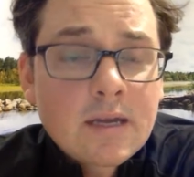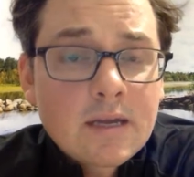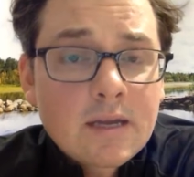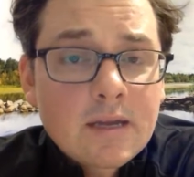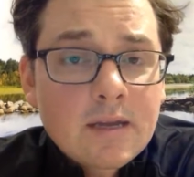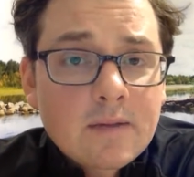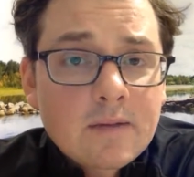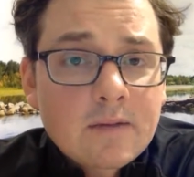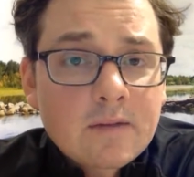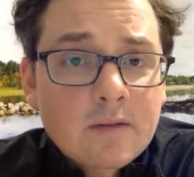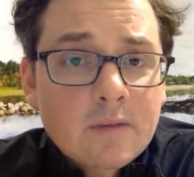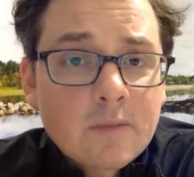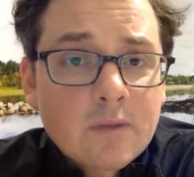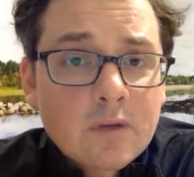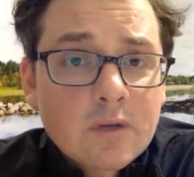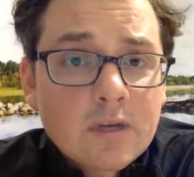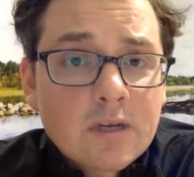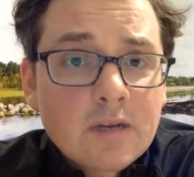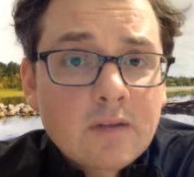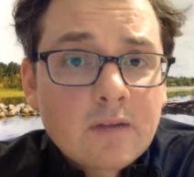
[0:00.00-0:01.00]
in these
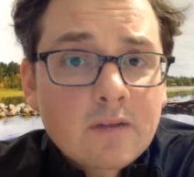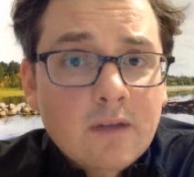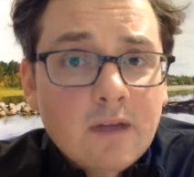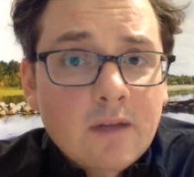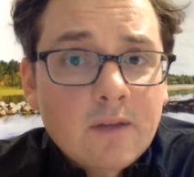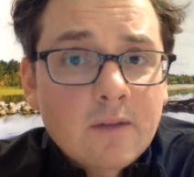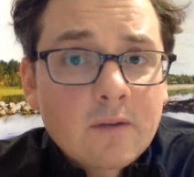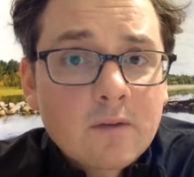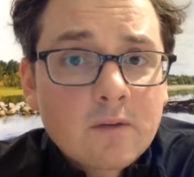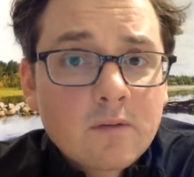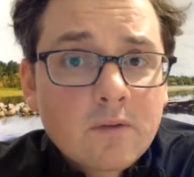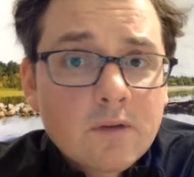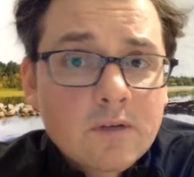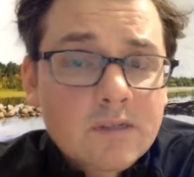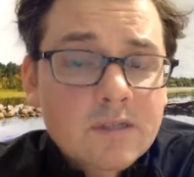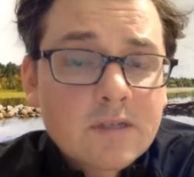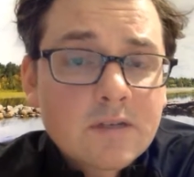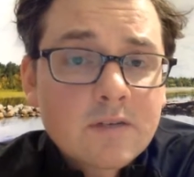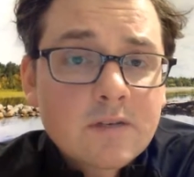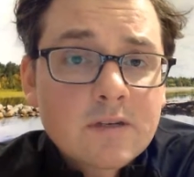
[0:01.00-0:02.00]
communities and the
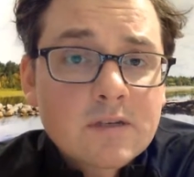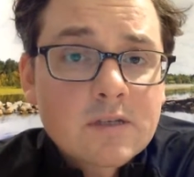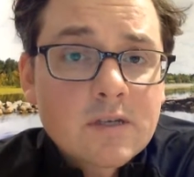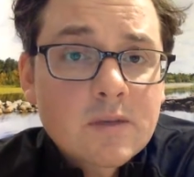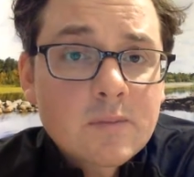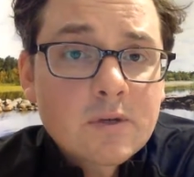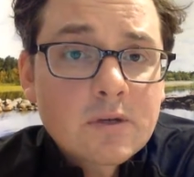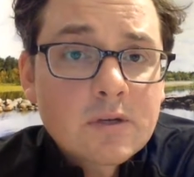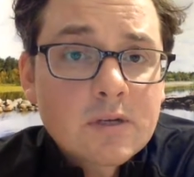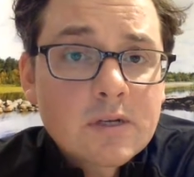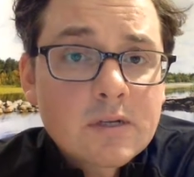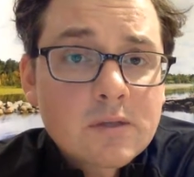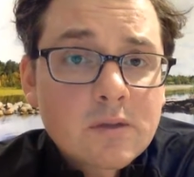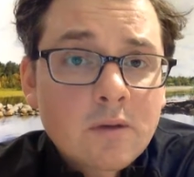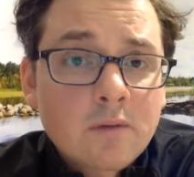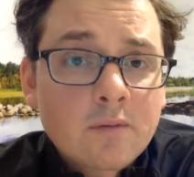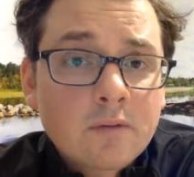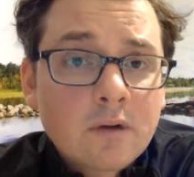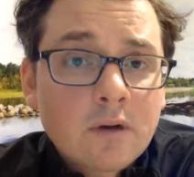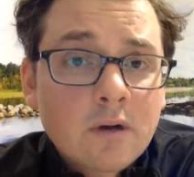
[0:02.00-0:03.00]
diversity of these communities
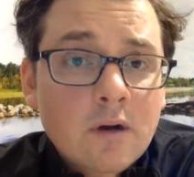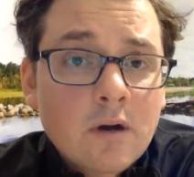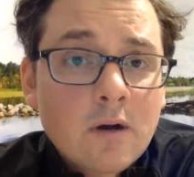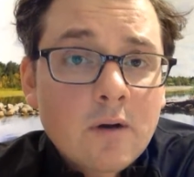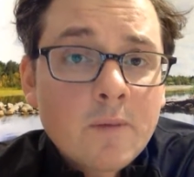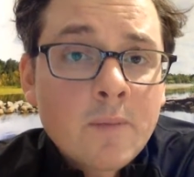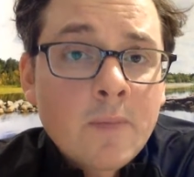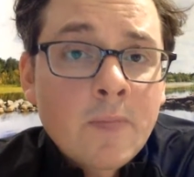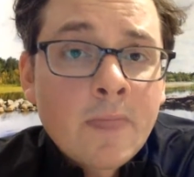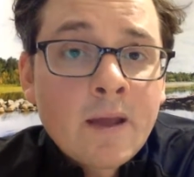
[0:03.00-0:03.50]
overall?